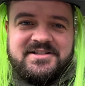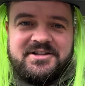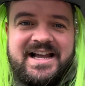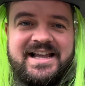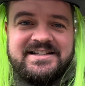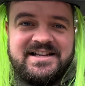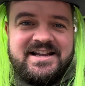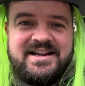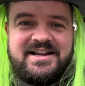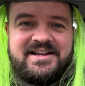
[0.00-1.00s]
So that is
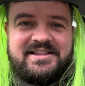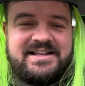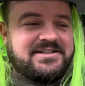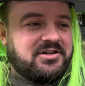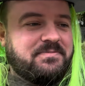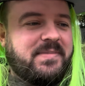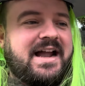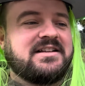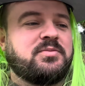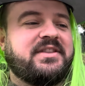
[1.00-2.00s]
the solid
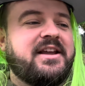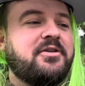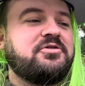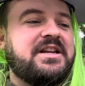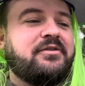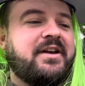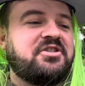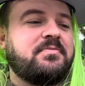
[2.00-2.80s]
bags with the OG fish,